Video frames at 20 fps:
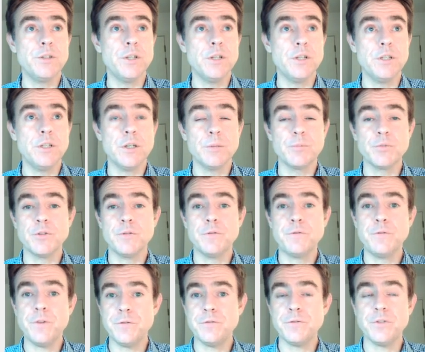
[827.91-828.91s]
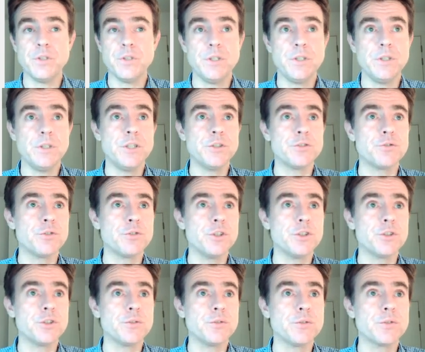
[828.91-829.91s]
nearly up to 50
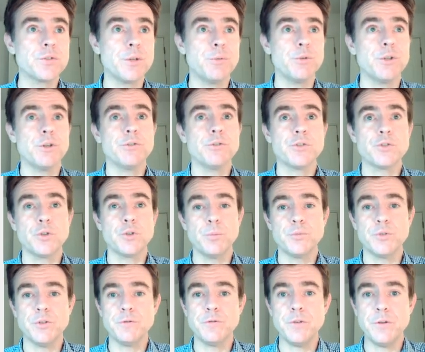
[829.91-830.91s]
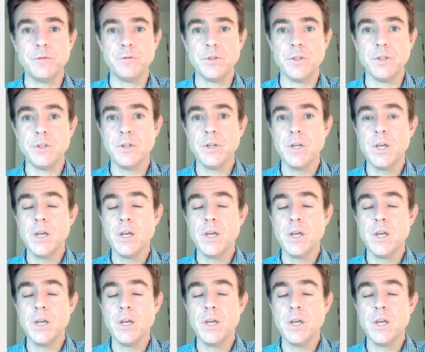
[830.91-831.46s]
iterations. There we go, it stopped at 50.